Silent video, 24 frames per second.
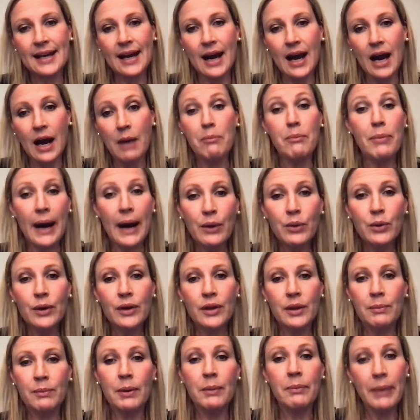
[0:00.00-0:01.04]
about
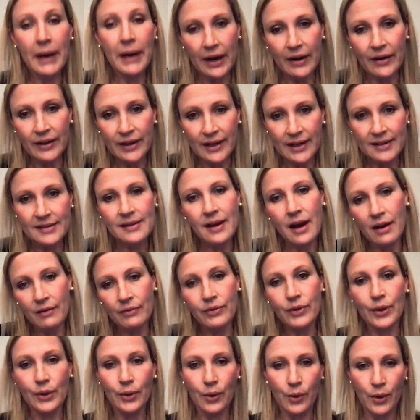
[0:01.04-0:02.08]
the preparedness of
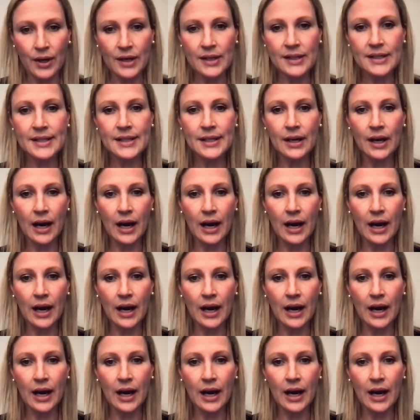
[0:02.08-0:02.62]
their horse